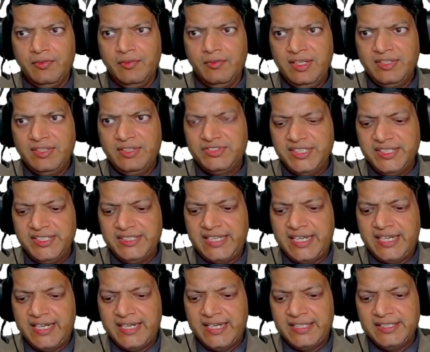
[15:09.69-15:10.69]
we'll say
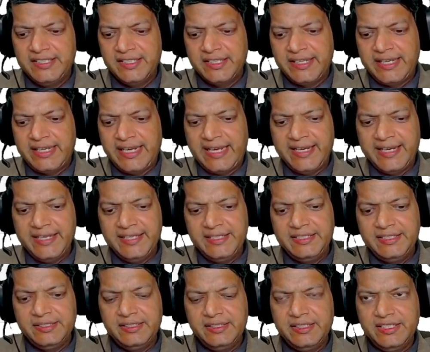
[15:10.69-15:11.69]
that the
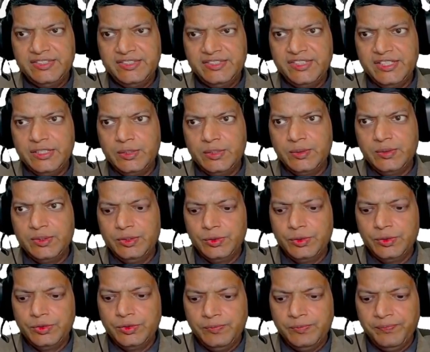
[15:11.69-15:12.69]
character is equal
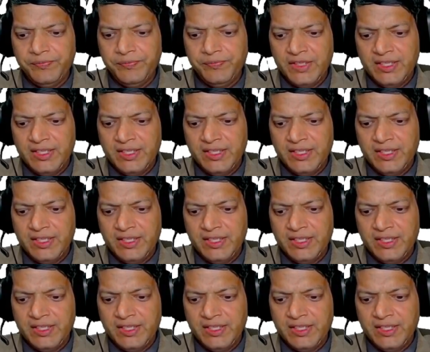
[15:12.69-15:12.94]
to